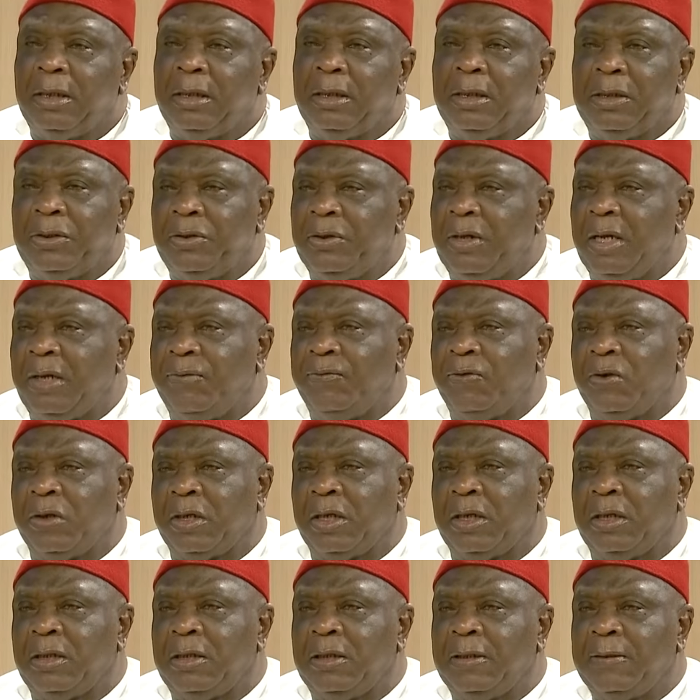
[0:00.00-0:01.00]
a senior
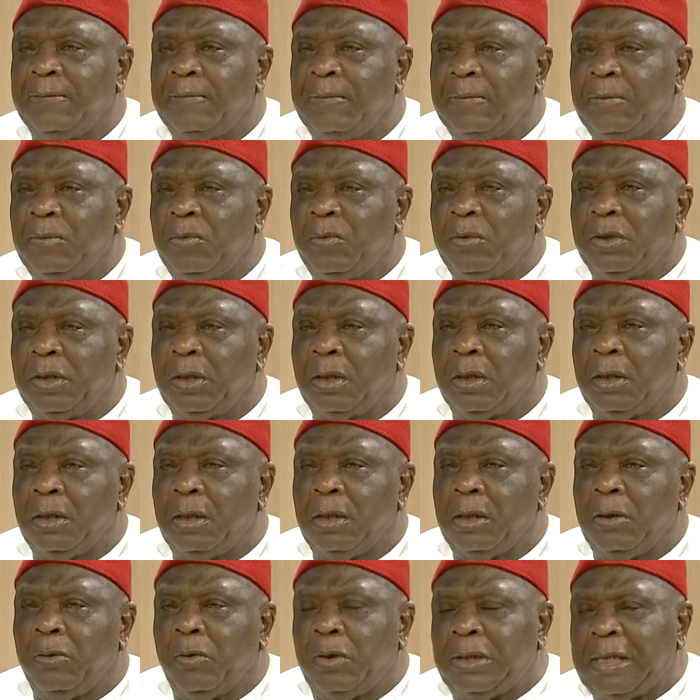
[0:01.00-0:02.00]
advocate.
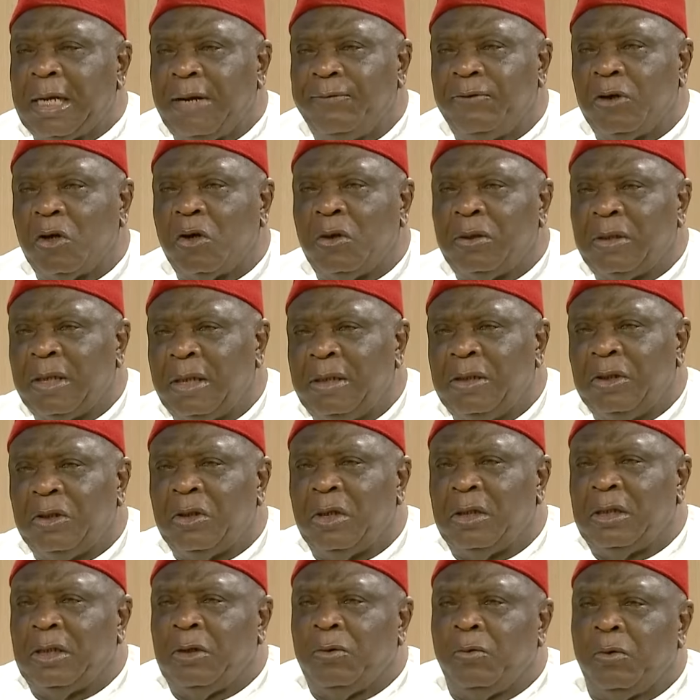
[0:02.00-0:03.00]
He was having
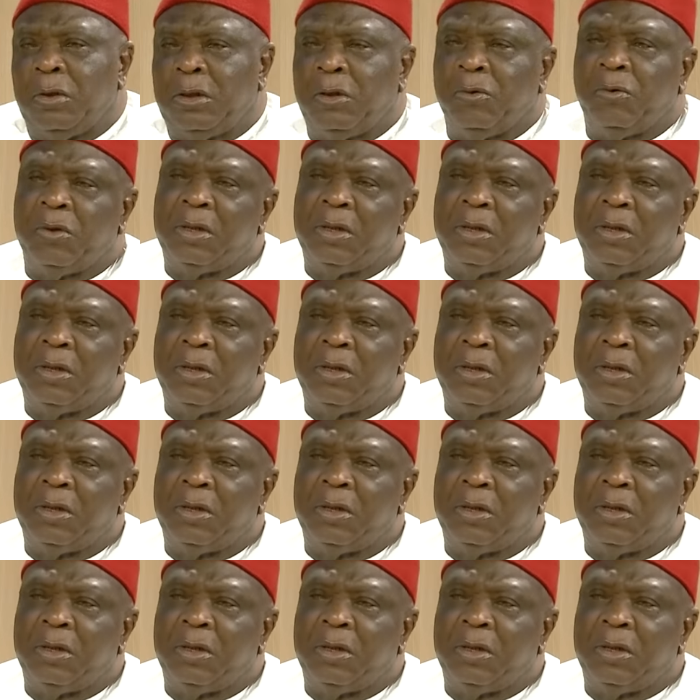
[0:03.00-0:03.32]
contradictions in what he